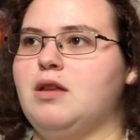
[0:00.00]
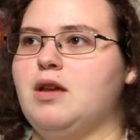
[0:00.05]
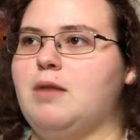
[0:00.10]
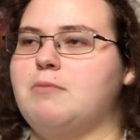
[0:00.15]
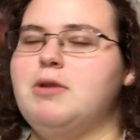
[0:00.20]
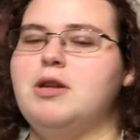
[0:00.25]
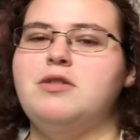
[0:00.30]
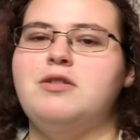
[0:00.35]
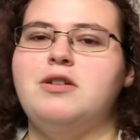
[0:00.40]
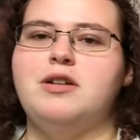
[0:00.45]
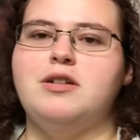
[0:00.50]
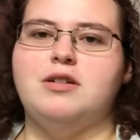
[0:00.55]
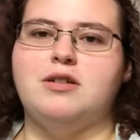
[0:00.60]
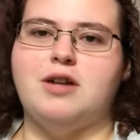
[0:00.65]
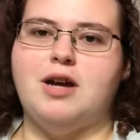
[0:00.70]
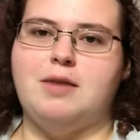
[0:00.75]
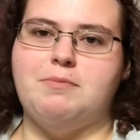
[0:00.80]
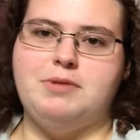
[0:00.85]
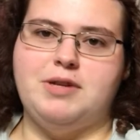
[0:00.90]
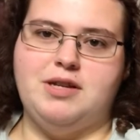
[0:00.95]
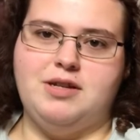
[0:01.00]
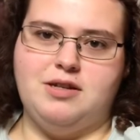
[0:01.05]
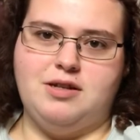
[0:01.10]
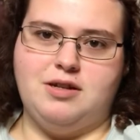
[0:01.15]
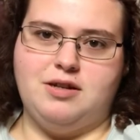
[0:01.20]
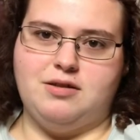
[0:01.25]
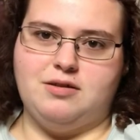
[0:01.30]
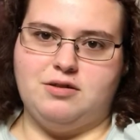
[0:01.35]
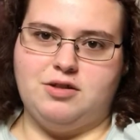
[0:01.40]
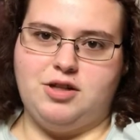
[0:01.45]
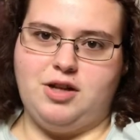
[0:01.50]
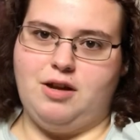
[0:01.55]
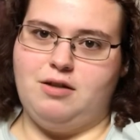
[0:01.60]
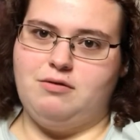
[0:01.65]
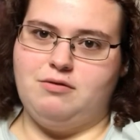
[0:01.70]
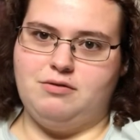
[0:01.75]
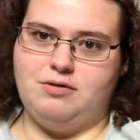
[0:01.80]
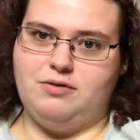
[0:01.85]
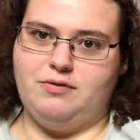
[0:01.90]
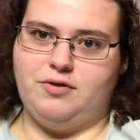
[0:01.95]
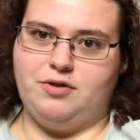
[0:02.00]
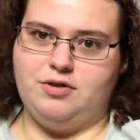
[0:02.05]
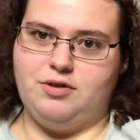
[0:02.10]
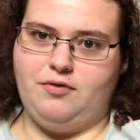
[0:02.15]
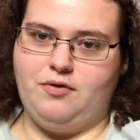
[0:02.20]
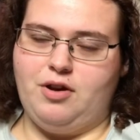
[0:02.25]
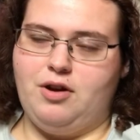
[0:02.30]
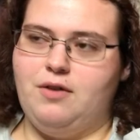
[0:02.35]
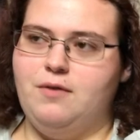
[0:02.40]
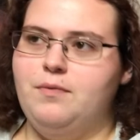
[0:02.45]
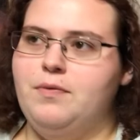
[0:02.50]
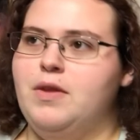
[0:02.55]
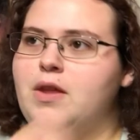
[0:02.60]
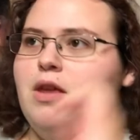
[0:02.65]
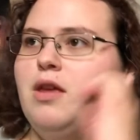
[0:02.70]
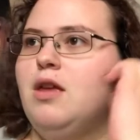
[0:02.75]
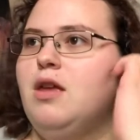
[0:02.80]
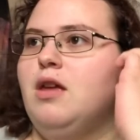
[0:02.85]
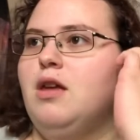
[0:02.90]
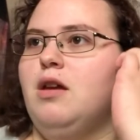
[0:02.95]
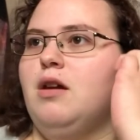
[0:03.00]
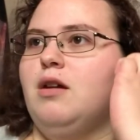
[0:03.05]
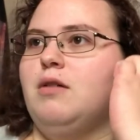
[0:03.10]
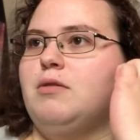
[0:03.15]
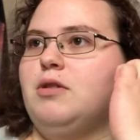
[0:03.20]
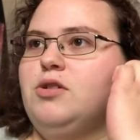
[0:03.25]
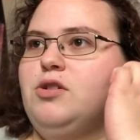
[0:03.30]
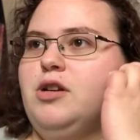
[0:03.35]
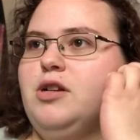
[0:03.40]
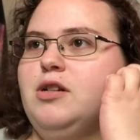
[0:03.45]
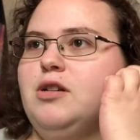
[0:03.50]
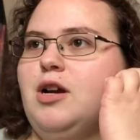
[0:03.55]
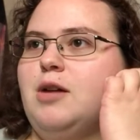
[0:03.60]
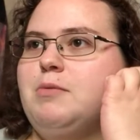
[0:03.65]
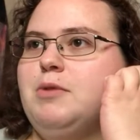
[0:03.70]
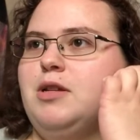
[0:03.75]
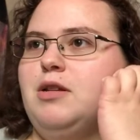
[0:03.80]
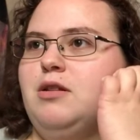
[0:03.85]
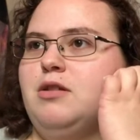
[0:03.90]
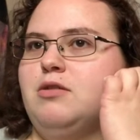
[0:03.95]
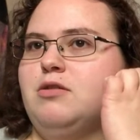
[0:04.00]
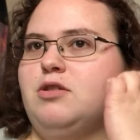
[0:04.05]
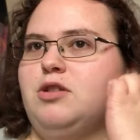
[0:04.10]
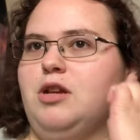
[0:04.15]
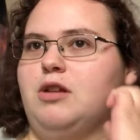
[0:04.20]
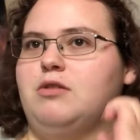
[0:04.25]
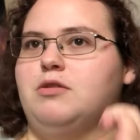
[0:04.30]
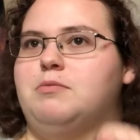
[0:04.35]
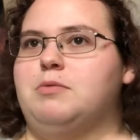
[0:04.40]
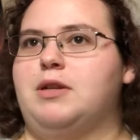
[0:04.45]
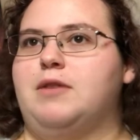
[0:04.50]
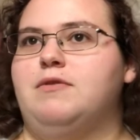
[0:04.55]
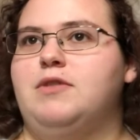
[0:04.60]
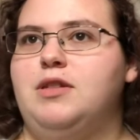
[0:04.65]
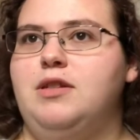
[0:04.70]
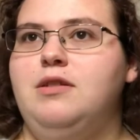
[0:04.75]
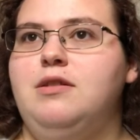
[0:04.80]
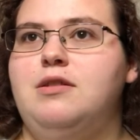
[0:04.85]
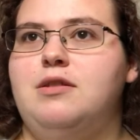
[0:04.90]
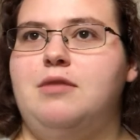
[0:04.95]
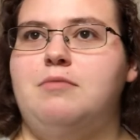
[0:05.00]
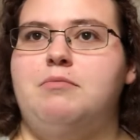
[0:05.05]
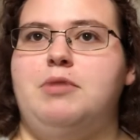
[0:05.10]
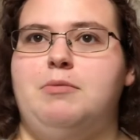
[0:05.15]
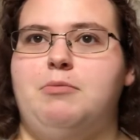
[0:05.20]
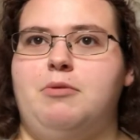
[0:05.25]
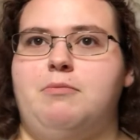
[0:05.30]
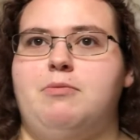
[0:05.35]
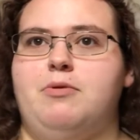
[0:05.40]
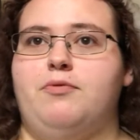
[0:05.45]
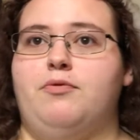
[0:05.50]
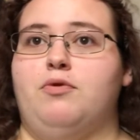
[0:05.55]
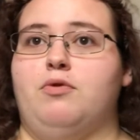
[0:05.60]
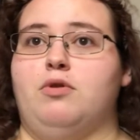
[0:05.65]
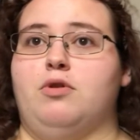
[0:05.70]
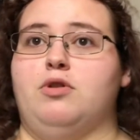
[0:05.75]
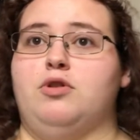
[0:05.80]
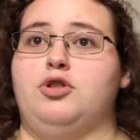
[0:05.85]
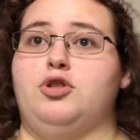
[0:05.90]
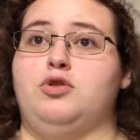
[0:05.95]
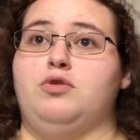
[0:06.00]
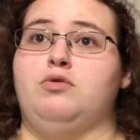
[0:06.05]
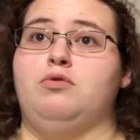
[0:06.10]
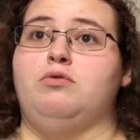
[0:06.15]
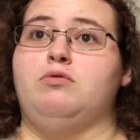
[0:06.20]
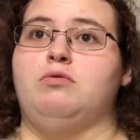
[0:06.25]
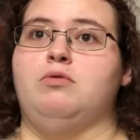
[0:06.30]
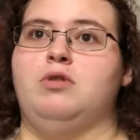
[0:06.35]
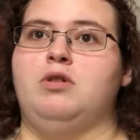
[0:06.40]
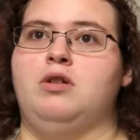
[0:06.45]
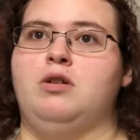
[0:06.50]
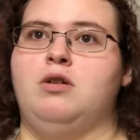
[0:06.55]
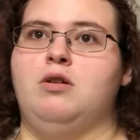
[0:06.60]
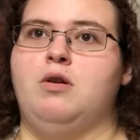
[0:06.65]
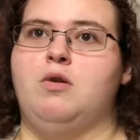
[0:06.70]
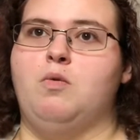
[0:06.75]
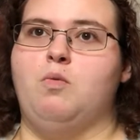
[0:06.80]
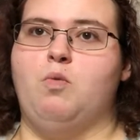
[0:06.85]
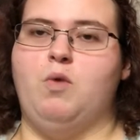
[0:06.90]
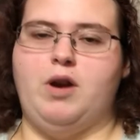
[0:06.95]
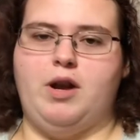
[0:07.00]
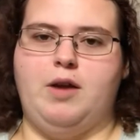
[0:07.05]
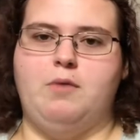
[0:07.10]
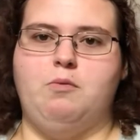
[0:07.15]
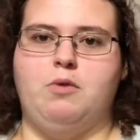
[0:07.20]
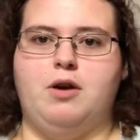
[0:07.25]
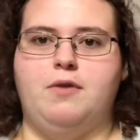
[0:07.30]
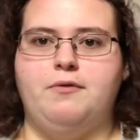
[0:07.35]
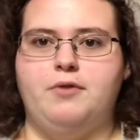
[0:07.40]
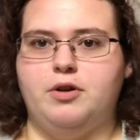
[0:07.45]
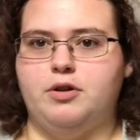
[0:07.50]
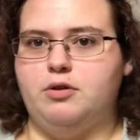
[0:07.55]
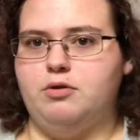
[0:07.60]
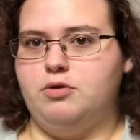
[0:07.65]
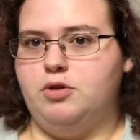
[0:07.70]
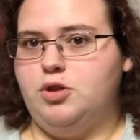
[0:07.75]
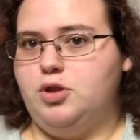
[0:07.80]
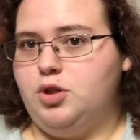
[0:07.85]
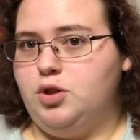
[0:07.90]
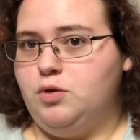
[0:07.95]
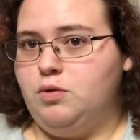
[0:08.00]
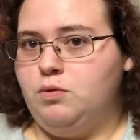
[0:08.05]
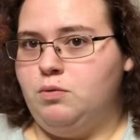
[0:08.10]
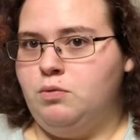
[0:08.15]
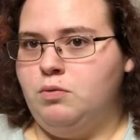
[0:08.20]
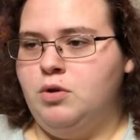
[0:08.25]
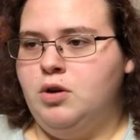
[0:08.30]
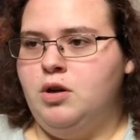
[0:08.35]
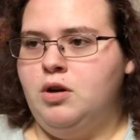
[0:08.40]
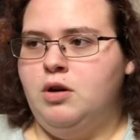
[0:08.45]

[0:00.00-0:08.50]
I'm not trying to copy any other channels, first of all. I'm not trying to copy any other channels, but I've seen some people before do what I want Funko to do,